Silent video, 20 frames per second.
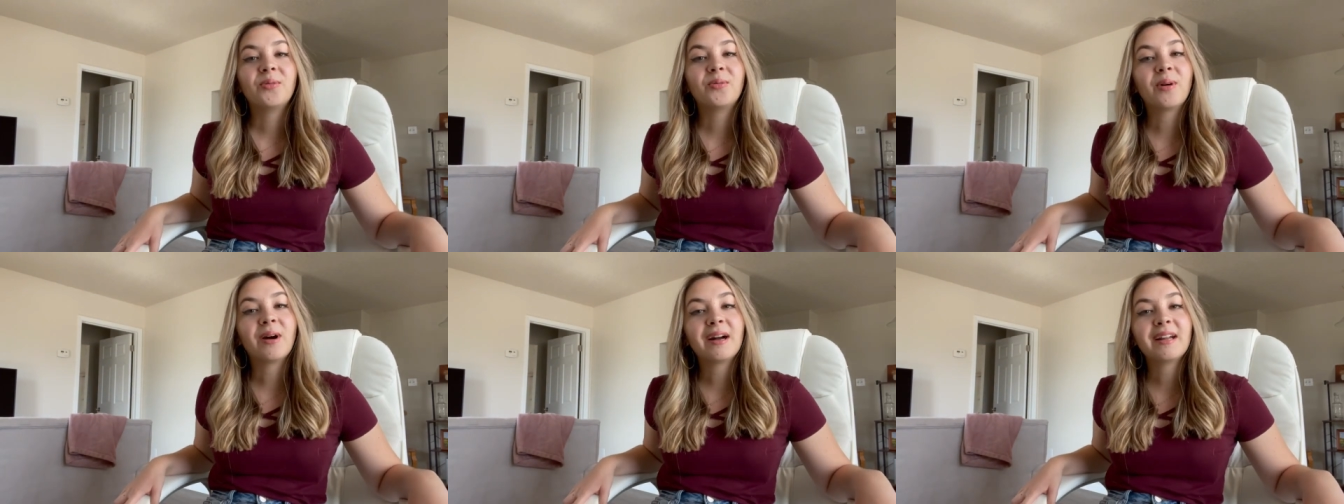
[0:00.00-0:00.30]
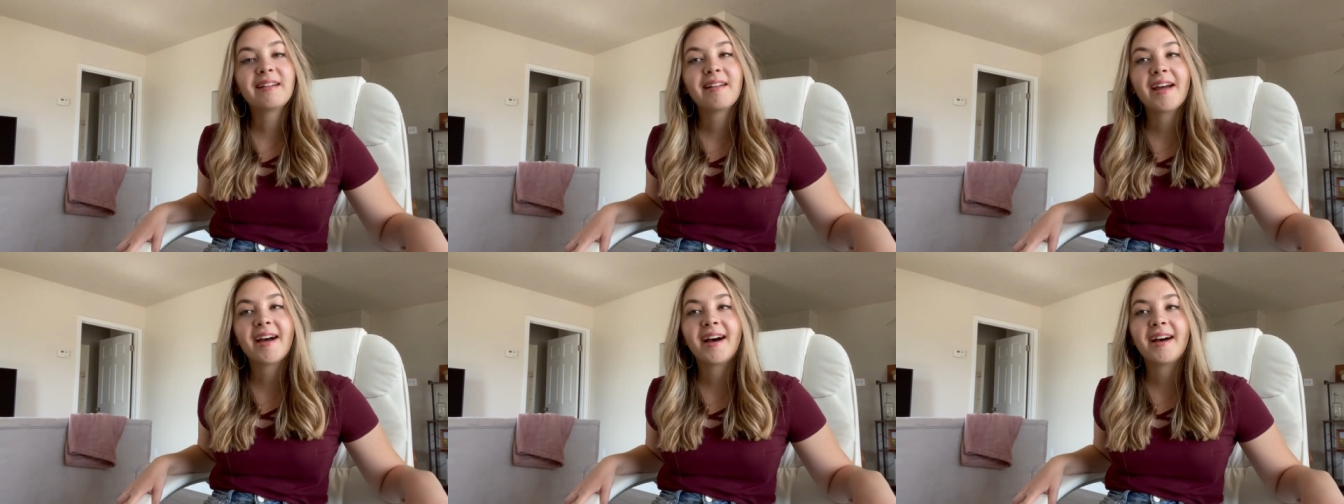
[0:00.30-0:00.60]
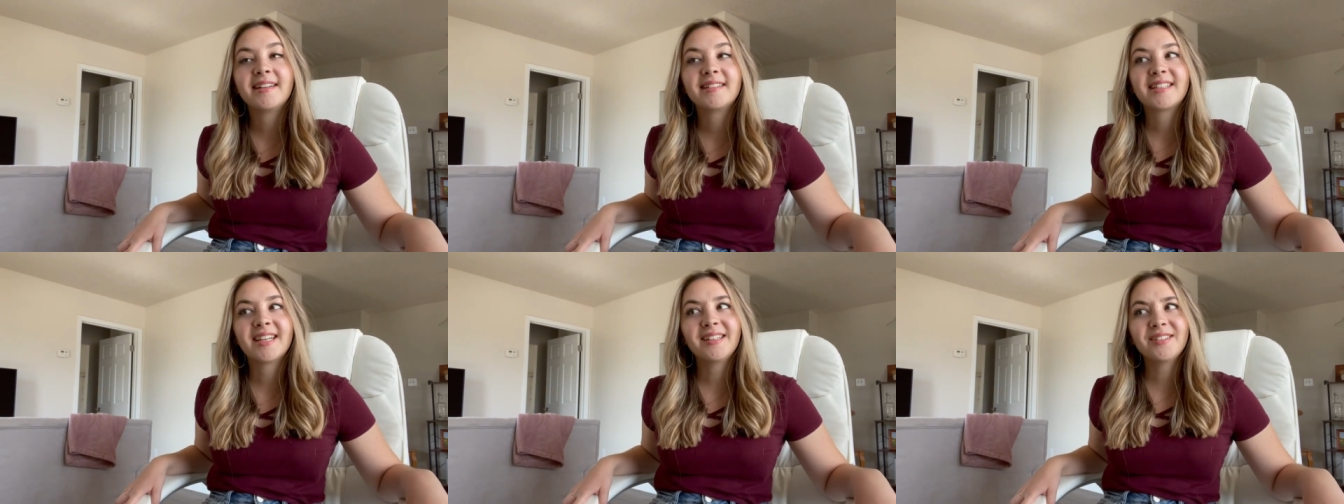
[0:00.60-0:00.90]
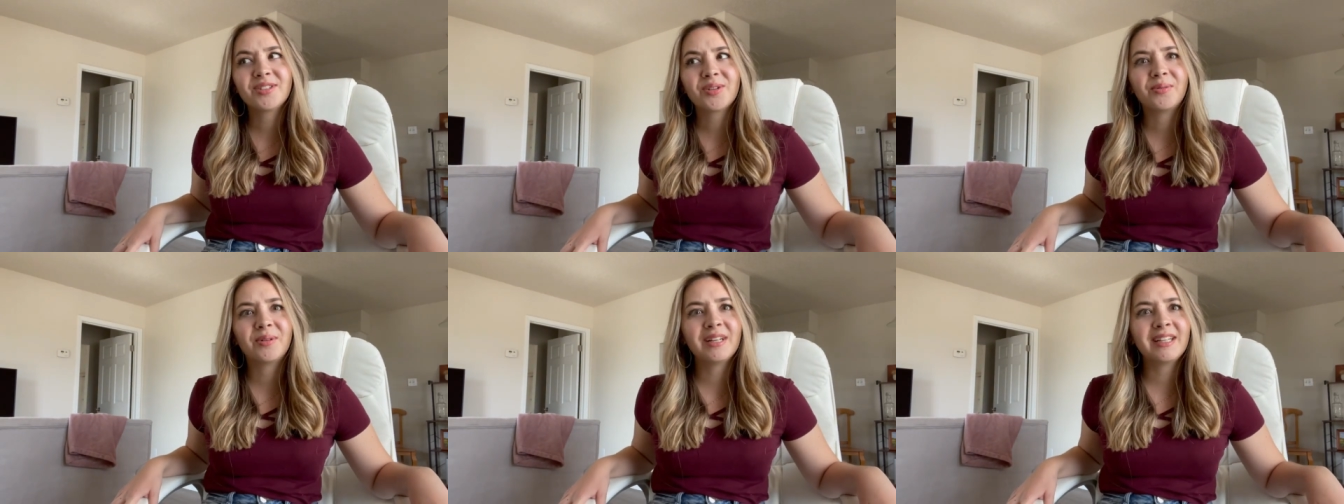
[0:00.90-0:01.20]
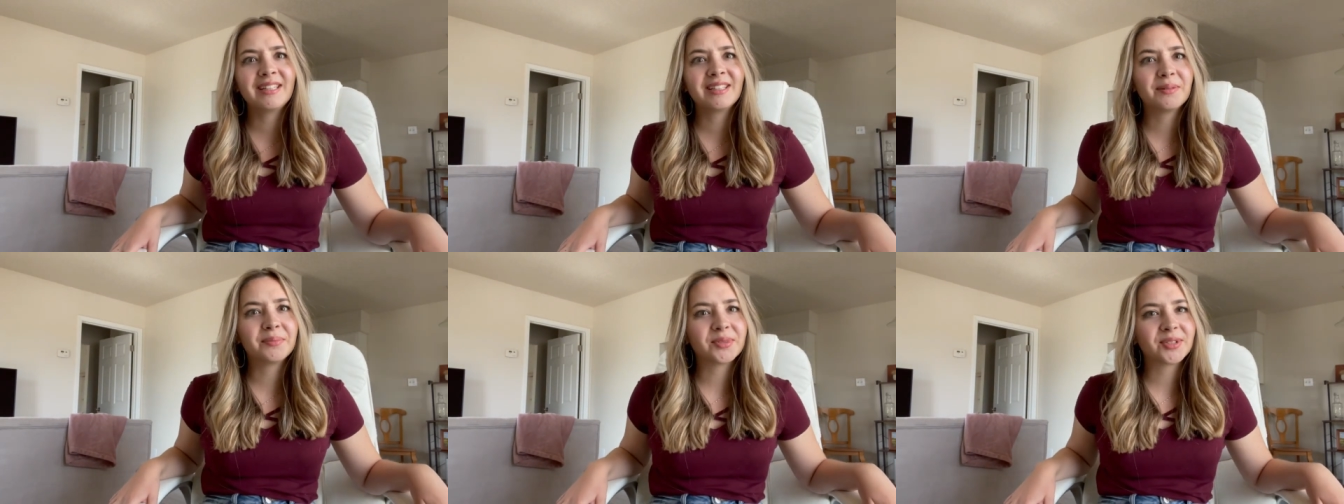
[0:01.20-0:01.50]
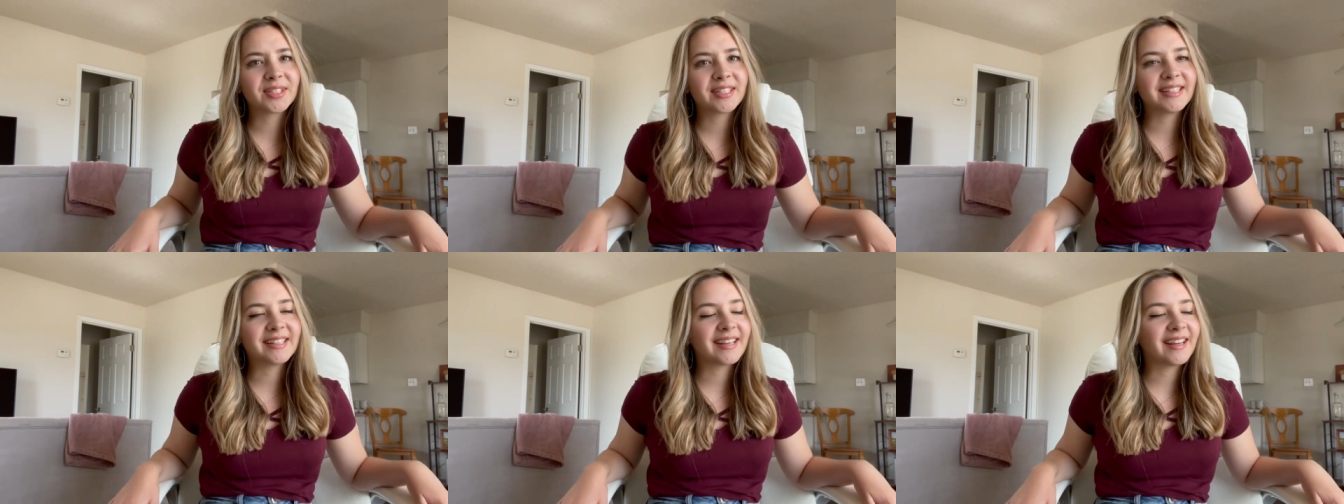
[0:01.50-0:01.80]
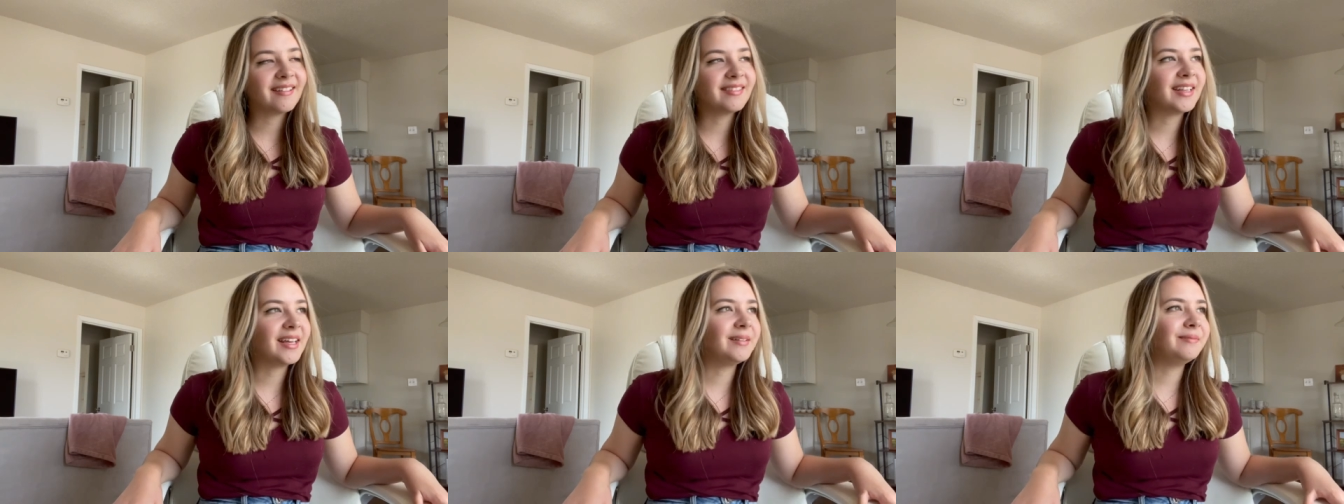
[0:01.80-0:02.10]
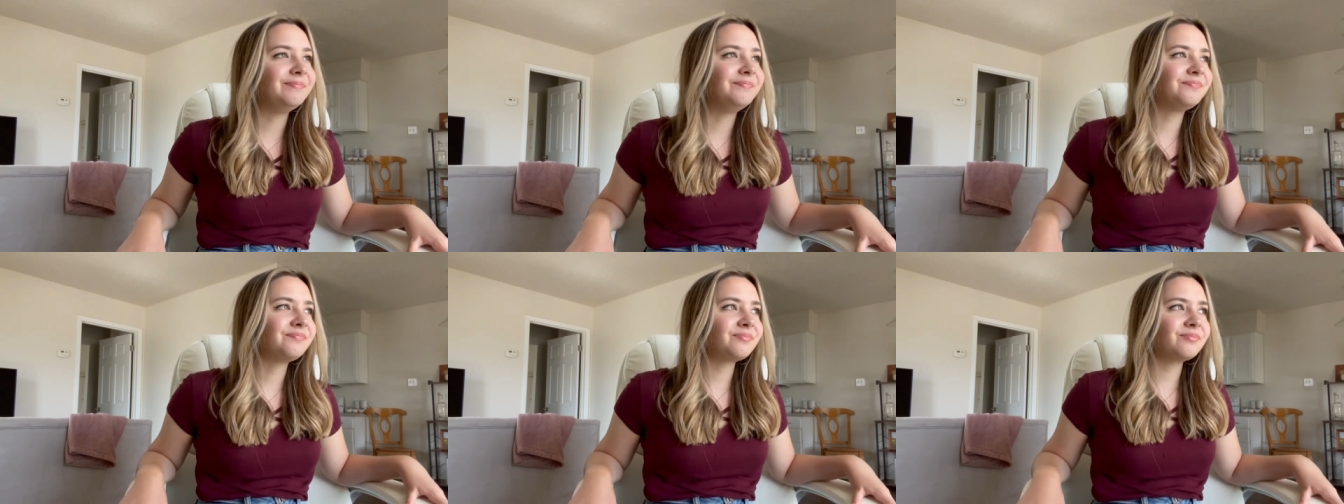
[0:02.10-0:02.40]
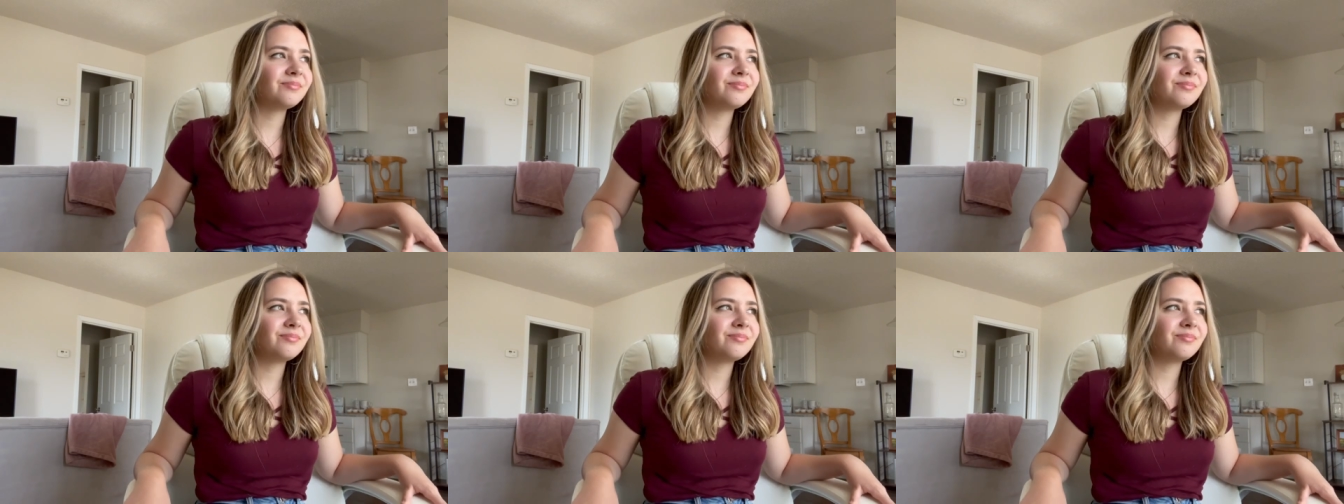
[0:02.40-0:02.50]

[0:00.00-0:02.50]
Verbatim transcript: one at 10:20 in the morning and then